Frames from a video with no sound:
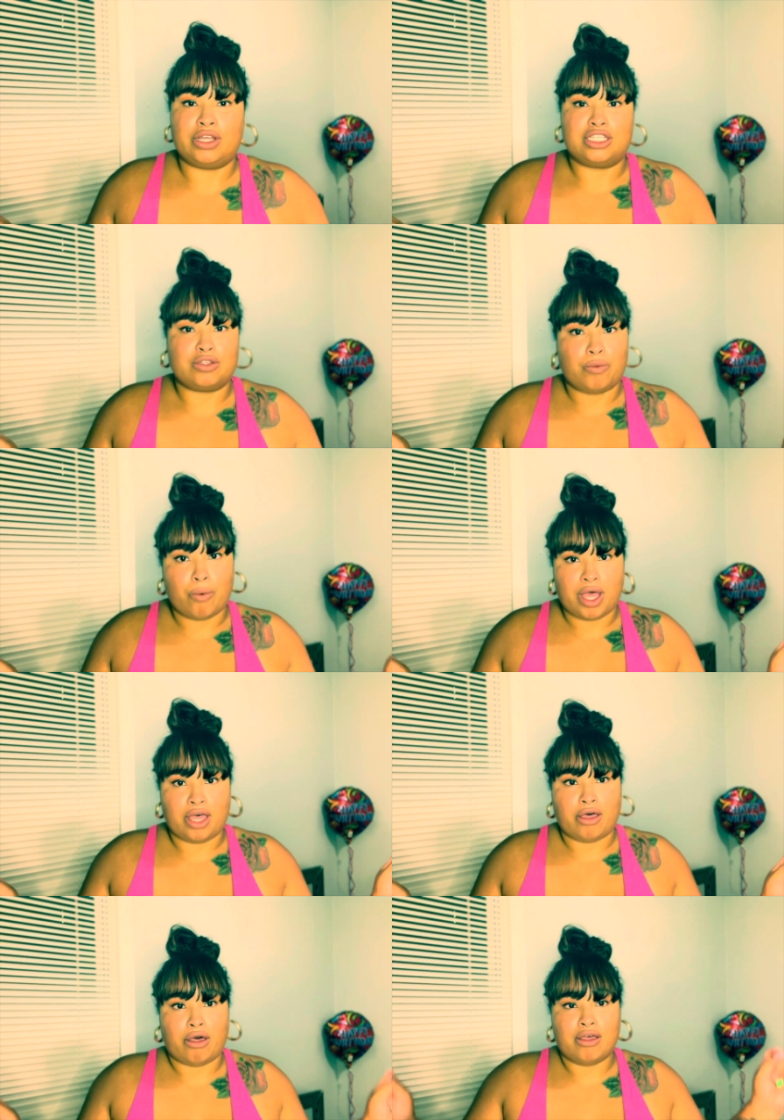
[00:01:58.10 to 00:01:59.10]
as
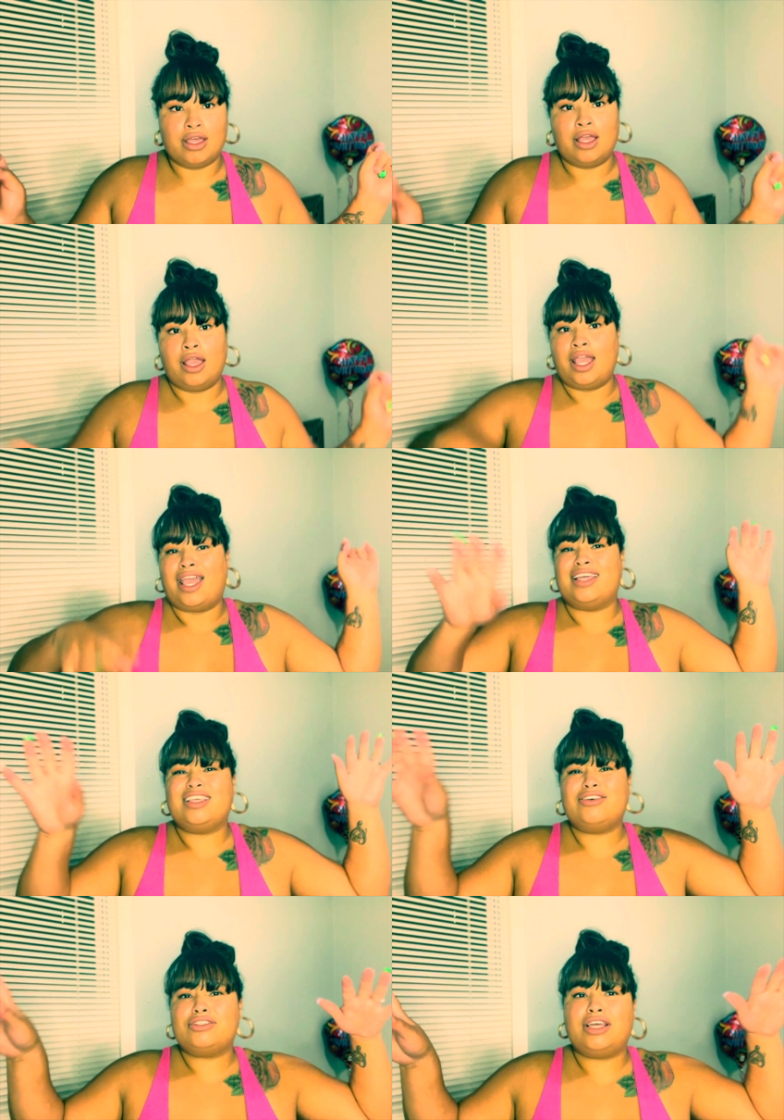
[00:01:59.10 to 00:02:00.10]
well. And they
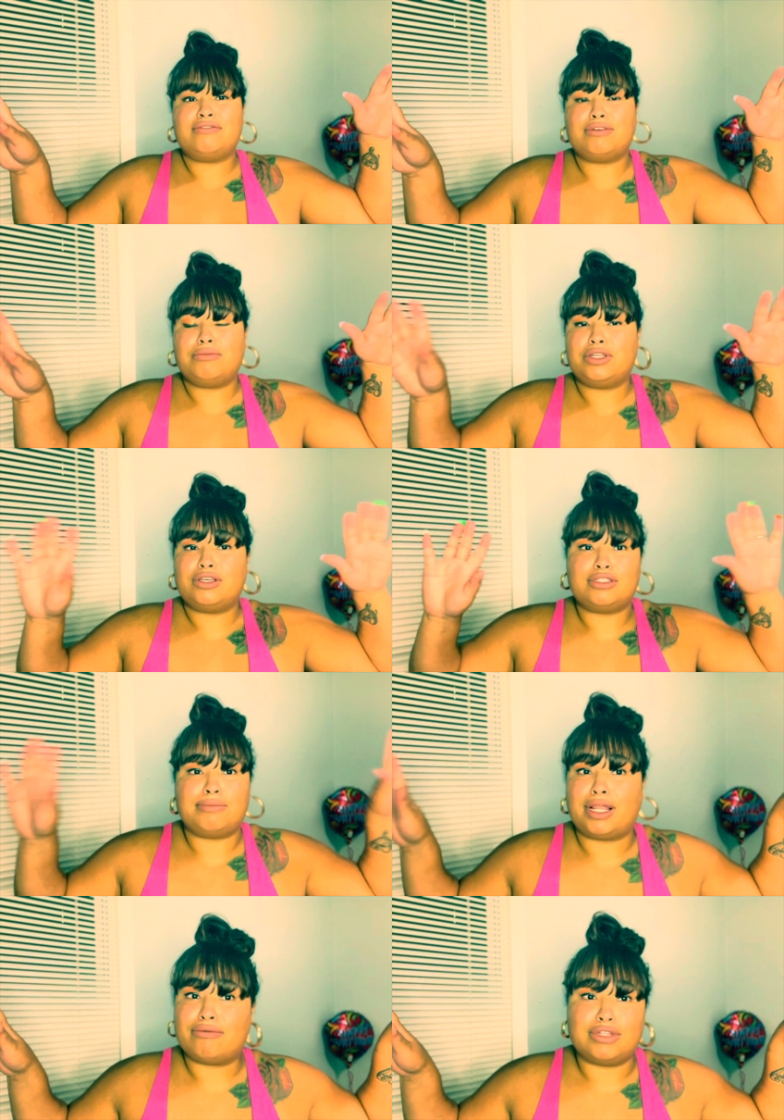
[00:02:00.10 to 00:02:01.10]
also have someone else,
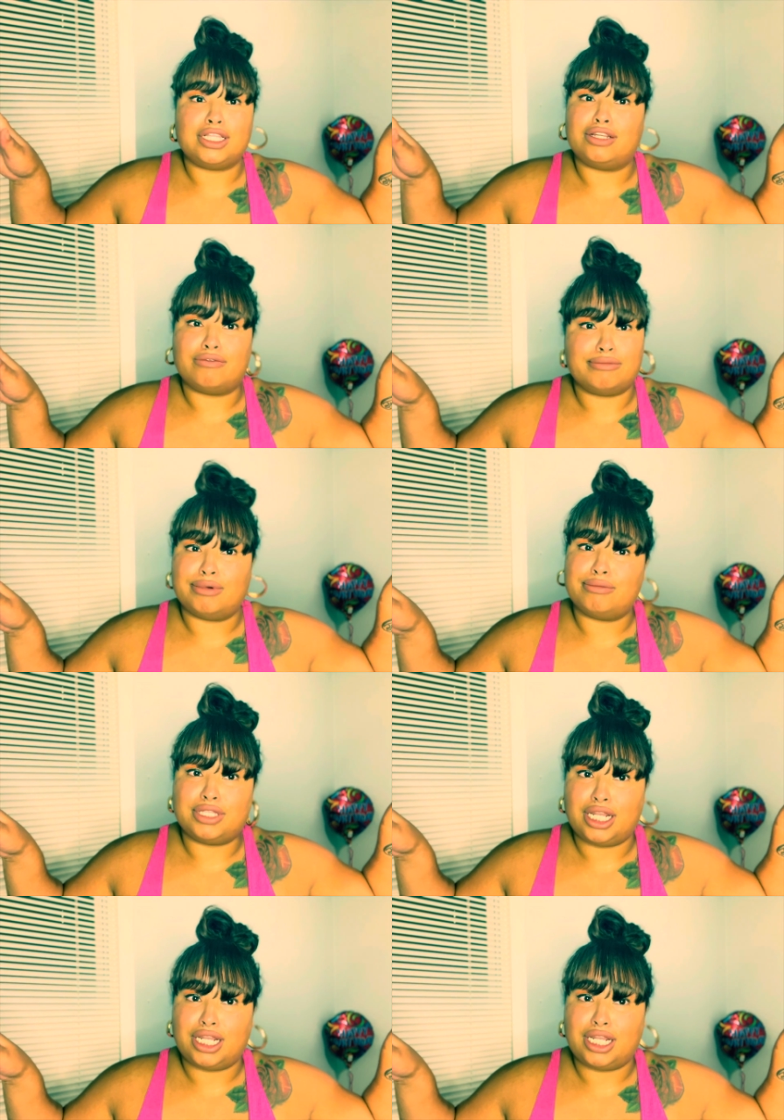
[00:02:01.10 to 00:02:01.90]
but I really don't remember the